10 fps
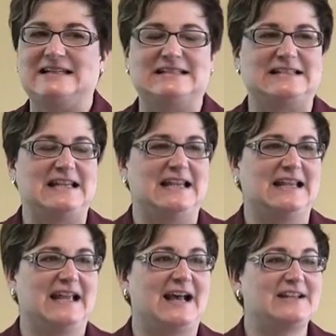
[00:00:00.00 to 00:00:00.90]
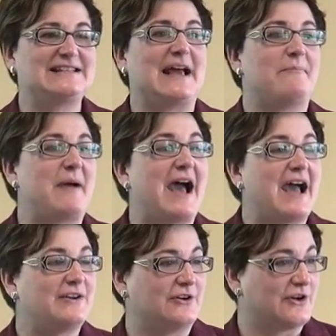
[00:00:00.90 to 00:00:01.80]
in seeing how does that
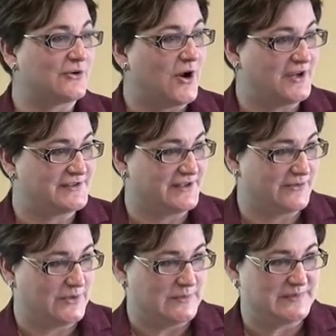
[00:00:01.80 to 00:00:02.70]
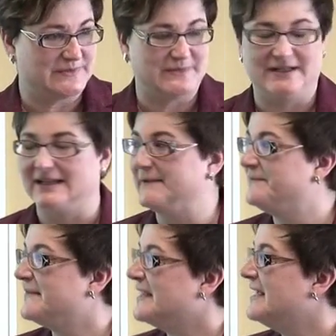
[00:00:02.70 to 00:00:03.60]
pattern across the groups, really.
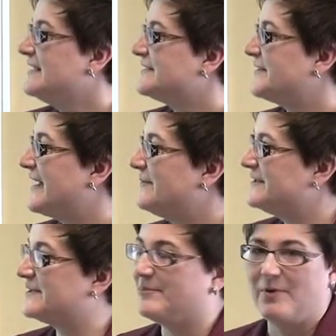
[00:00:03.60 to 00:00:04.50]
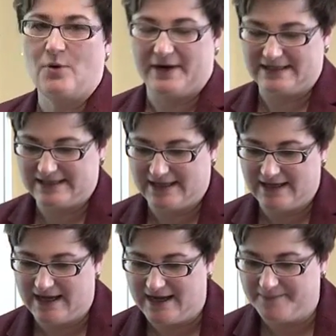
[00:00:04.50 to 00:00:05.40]
So that was the point.
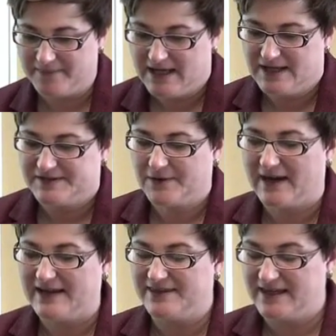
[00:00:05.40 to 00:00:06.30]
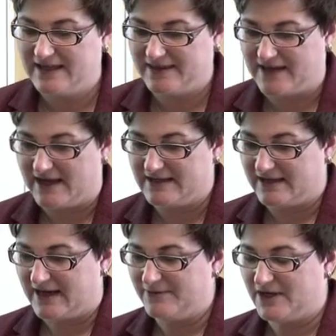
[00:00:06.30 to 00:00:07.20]
Um, so I think
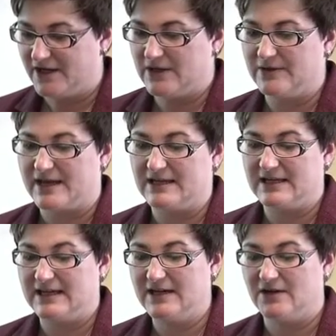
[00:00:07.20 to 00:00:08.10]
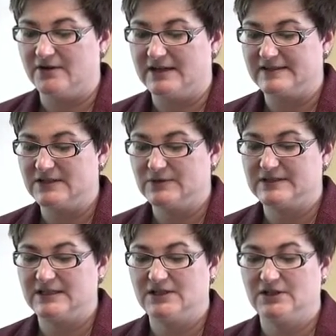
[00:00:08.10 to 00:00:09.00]
that I would argue that here it's
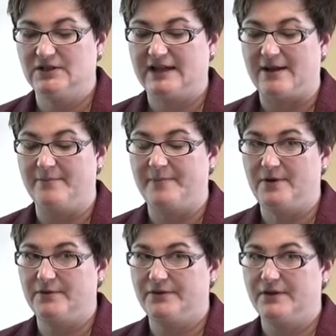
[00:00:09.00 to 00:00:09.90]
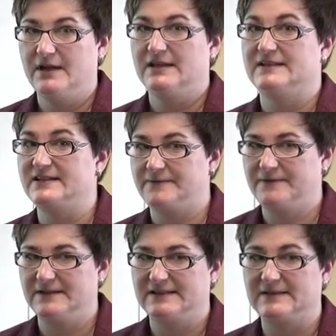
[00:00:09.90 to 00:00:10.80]
interesting to look at both
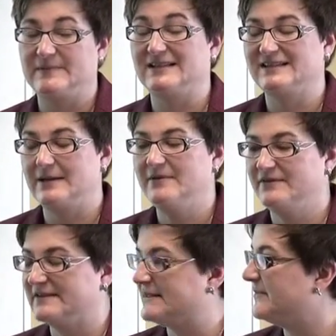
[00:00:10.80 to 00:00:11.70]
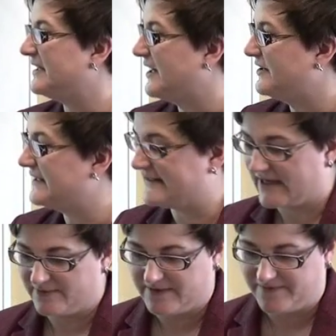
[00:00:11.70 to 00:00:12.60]
differences, but some of the similarities
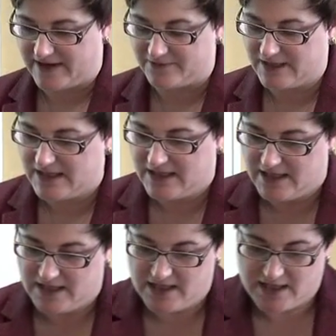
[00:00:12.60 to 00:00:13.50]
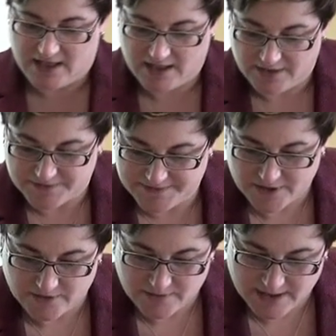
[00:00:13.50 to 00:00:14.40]
that we found.
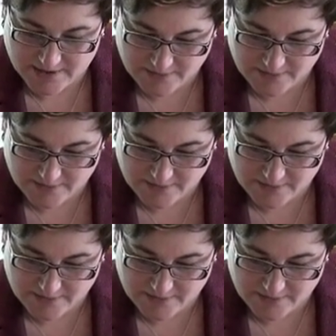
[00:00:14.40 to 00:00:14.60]
So